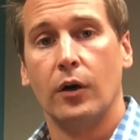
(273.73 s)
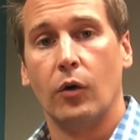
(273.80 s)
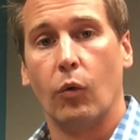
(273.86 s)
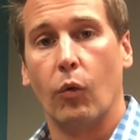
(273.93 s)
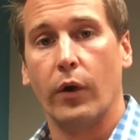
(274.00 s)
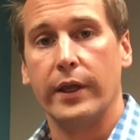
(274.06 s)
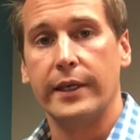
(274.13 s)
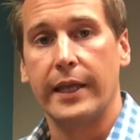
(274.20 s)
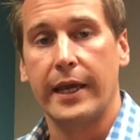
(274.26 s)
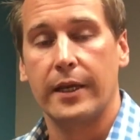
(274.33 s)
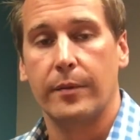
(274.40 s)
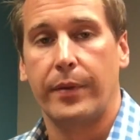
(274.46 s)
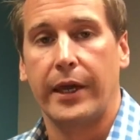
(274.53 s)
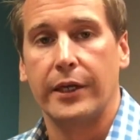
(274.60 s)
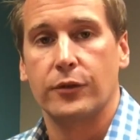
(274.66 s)
One day to
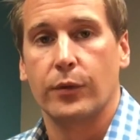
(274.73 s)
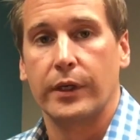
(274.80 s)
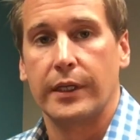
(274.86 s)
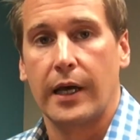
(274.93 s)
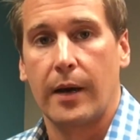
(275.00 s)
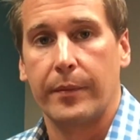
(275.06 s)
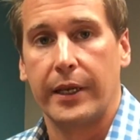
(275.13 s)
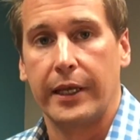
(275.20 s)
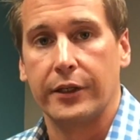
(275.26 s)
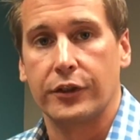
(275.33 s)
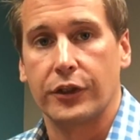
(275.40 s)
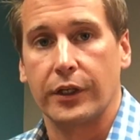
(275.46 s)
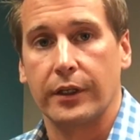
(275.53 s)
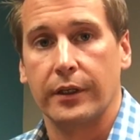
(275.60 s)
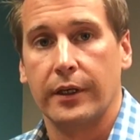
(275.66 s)
page one
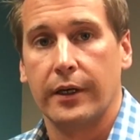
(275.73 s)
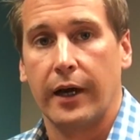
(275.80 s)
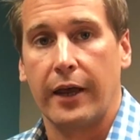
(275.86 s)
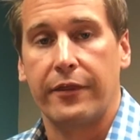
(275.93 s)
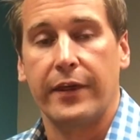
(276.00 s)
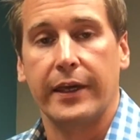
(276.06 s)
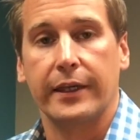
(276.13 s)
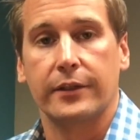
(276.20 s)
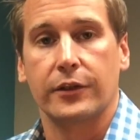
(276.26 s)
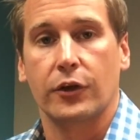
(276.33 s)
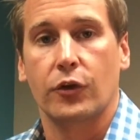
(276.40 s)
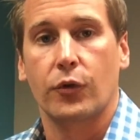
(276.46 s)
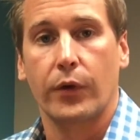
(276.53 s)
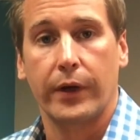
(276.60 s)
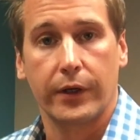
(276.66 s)
domination. I think it's a
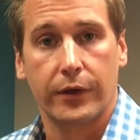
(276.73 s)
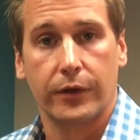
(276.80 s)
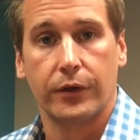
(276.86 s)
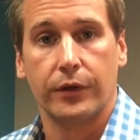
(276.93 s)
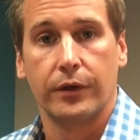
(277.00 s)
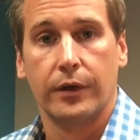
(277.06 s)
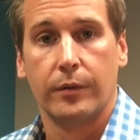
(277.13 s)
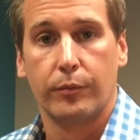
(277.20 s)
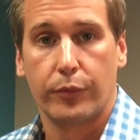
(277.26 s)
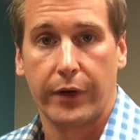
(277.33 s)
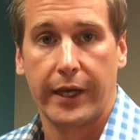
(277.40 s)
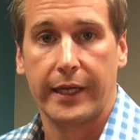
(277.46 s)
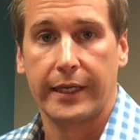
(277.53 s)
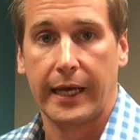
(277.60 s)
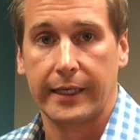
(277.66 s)
critical
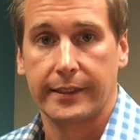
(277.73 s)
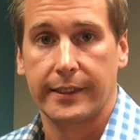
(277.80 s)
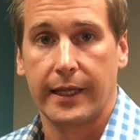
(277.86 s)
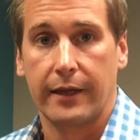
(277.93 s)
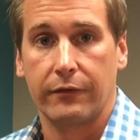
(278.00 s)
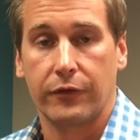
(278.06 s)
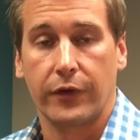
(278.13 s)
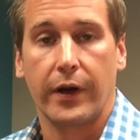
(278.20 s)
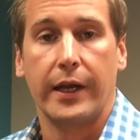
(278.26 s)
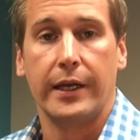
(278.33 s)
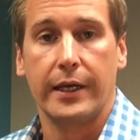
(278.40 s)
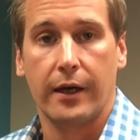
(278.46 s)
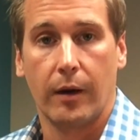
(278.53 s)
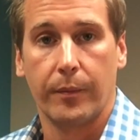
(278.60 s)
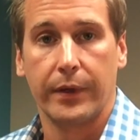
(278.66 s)
brand asset for any
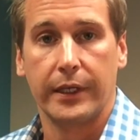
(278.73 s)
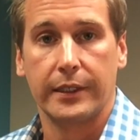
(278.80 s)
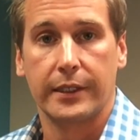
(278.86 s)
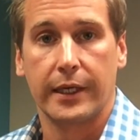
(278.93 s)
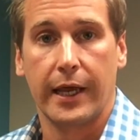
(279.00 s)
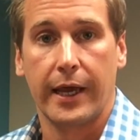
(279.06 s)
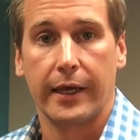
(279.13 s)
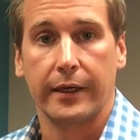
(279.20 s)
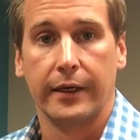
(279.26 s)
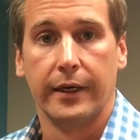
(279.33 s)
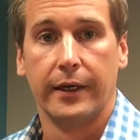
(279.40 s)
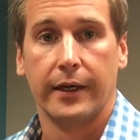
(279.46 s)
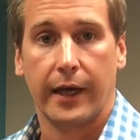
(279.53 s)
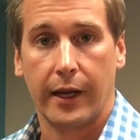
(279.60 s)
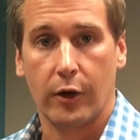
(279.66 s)
company today,
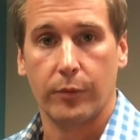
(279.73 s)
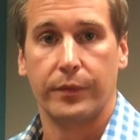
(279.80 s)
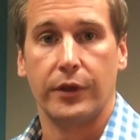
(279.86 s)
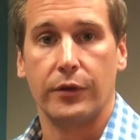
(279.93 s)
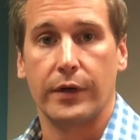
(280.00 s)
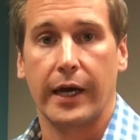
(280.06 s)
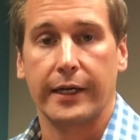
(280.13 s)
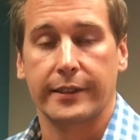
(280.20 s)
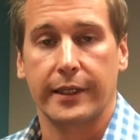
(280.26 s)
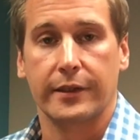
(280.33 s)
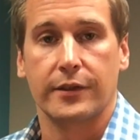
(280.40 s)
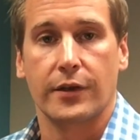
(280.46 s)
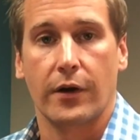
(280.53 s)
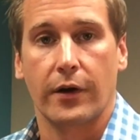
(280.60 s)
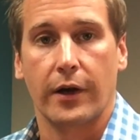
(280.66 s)
and I hope that you guys get
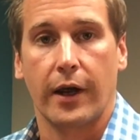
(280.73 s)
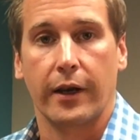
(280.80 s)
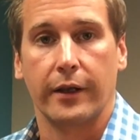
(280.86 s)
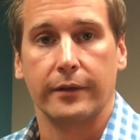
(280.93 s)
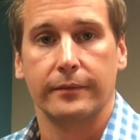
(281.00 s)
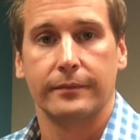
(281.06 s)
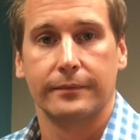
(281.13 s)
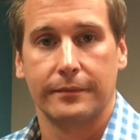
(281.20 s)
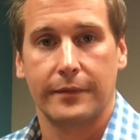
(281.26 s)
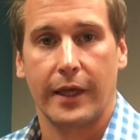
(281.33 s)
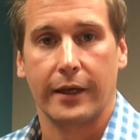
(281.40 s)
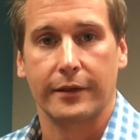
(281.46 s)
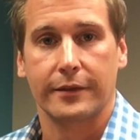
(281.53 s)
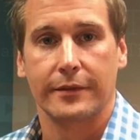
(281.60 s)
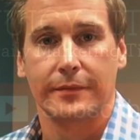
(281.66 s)
started on it.
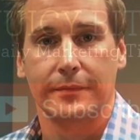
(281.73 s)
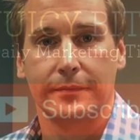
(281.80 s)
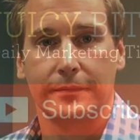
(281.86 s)
Thanks.